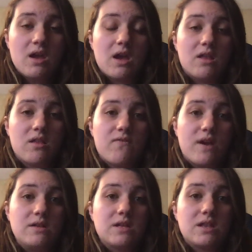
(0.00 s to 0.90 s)
And they
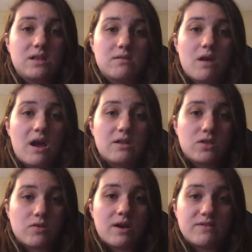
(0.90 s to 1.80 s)
found that
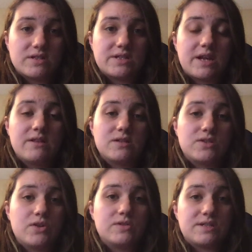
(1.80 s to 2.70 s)
throughout the study, the
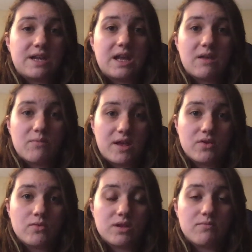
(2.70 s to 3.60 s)
students did get
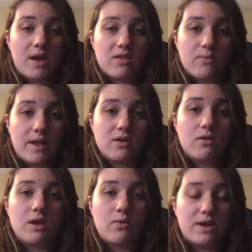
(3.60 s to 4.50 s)
better with
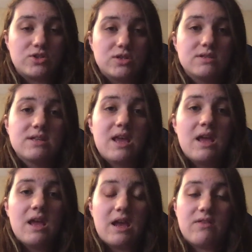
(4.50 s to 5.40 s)
mathematical equations,
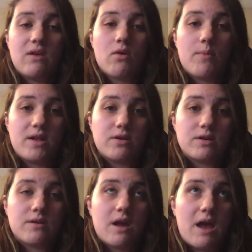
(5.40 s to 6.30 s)
and they were
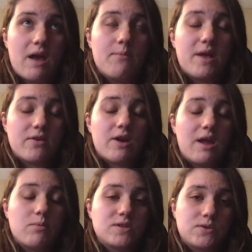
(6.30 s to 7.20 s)
better
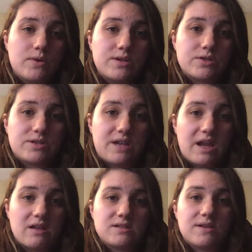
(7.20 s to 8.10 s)
able to
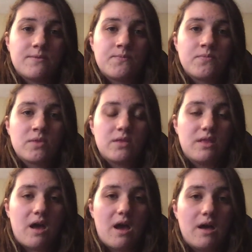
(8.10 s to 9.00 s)
understand
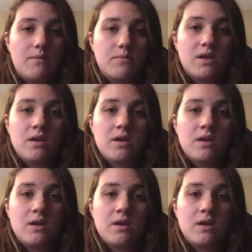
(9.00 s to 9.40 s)
the